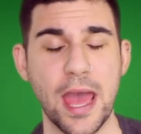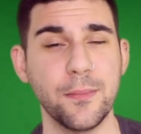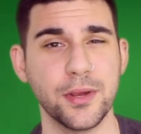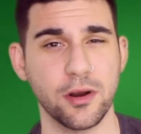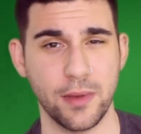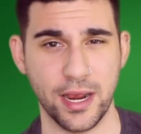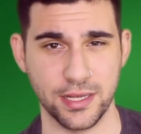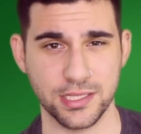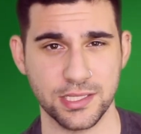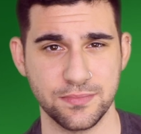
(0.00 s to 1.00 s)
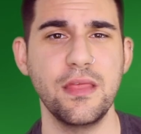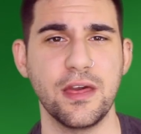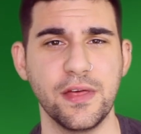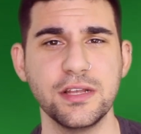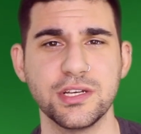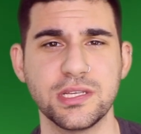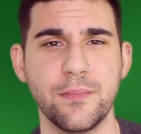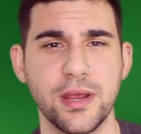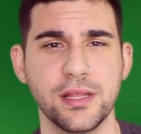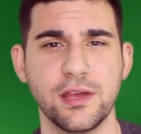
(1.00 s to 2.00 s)
and Pyramidus. They then just
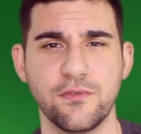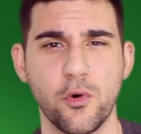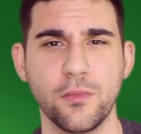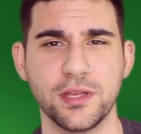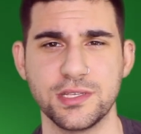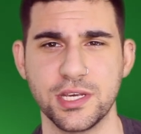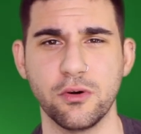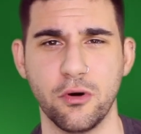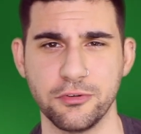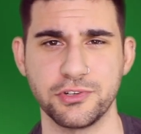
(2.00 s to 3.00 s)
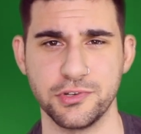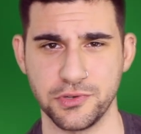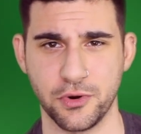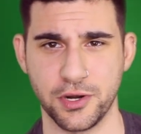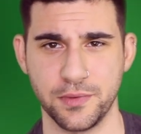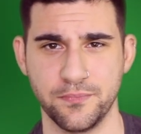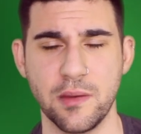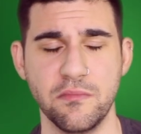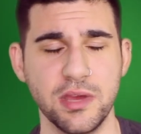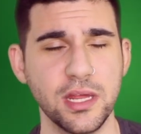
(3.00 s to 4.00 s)
immediately form the Zeo Ultra Zord. They
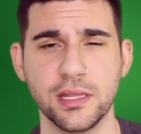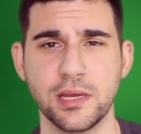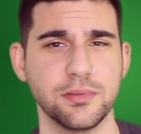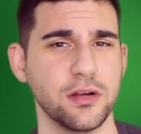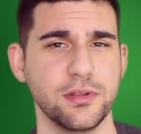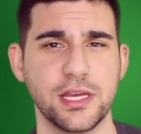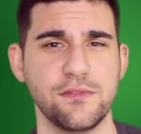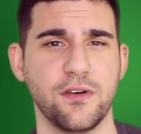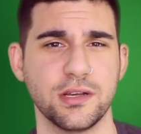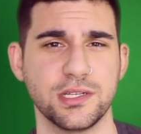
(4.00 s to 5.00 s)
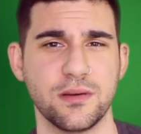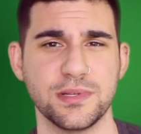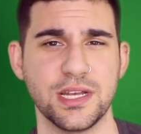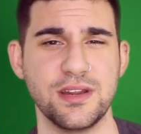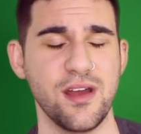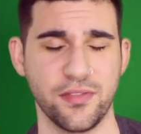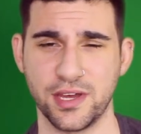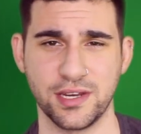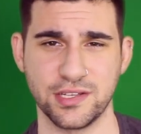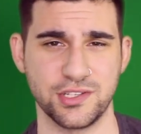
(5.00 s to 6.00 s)
immediately blow Leaky Faucet up into
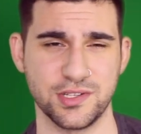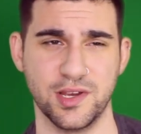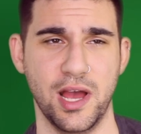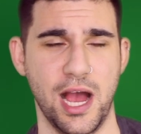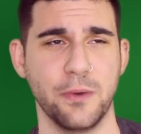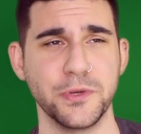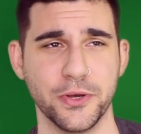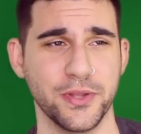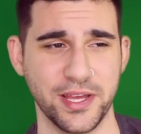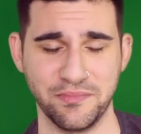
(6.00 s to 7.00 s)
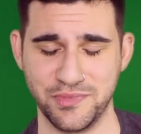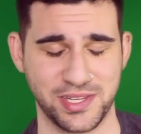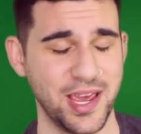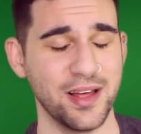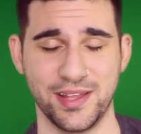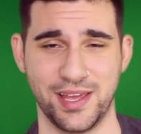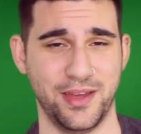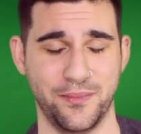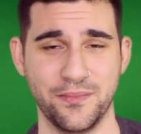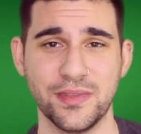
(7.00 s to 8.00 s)
nothingness, just absolutely killing
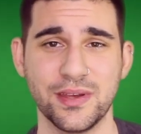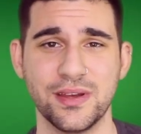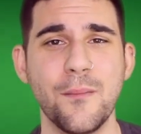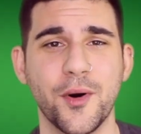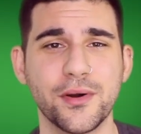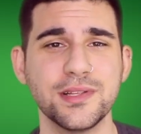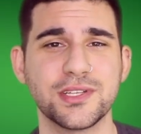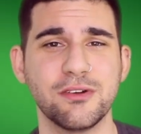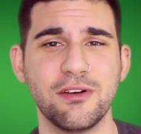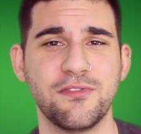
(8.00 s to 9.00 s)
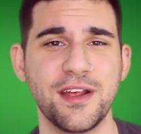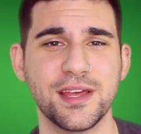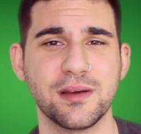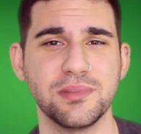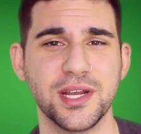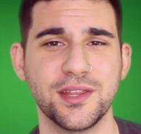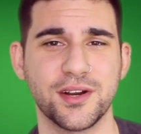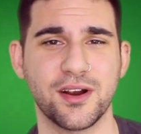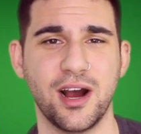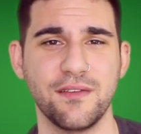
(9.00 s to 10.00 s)
him. Bulk and Skull have finally completed
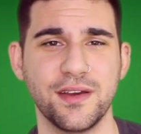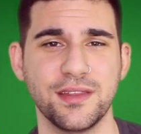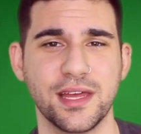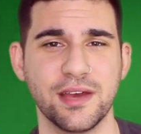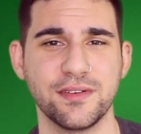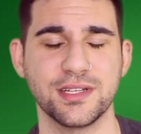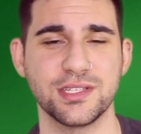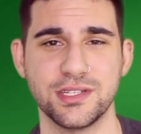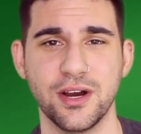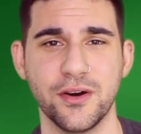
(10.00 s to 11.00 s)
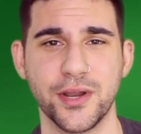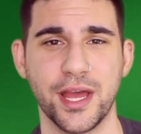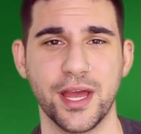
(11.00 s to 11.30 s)
their coffee and they give it to Stone,